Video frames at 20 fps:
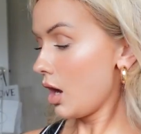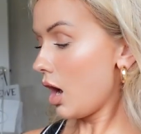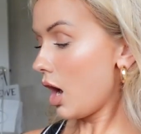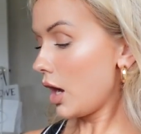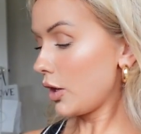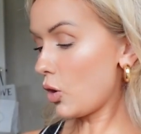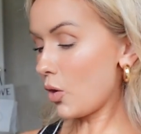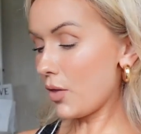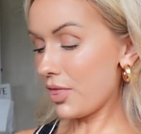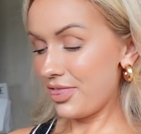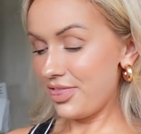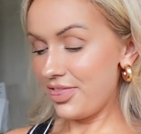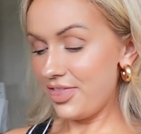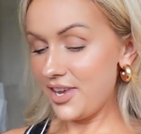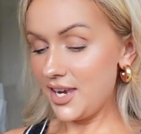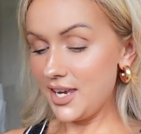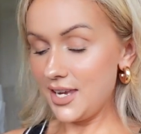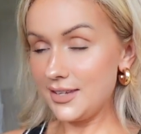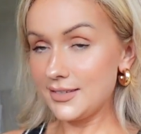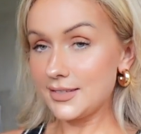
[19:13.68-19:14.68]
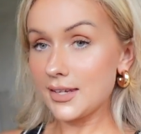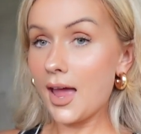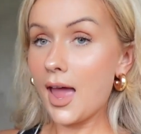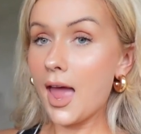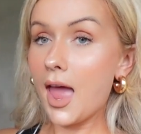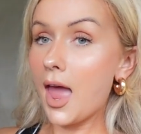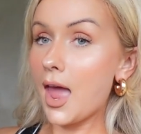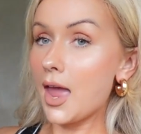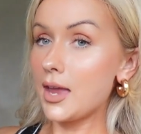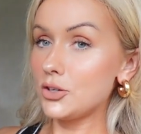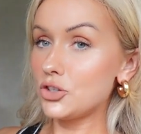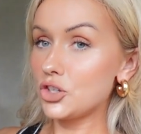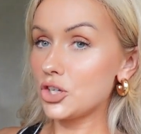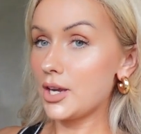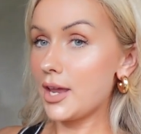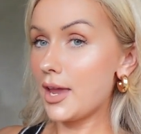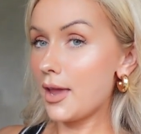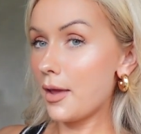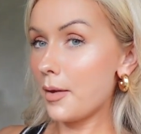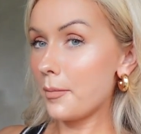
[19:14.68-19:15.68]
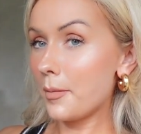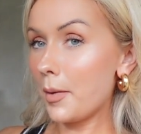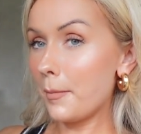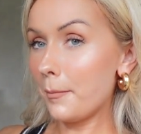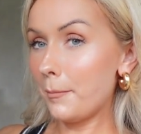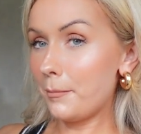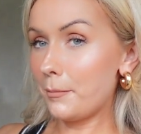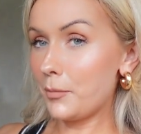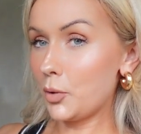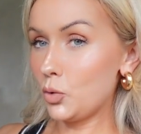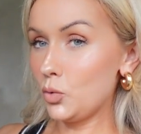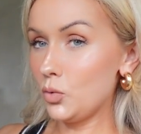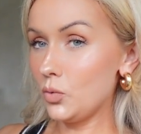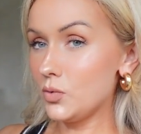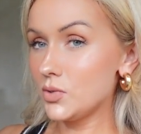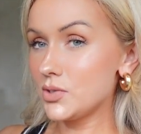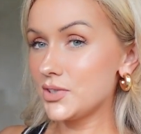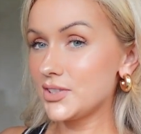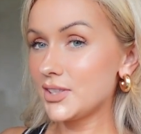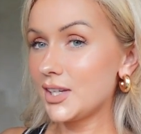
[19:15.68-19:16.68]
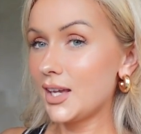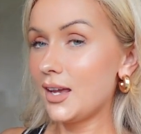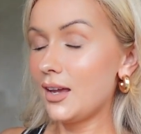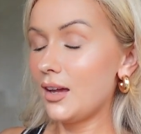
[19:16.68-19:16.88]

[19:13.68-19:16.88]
I got these H&M boots.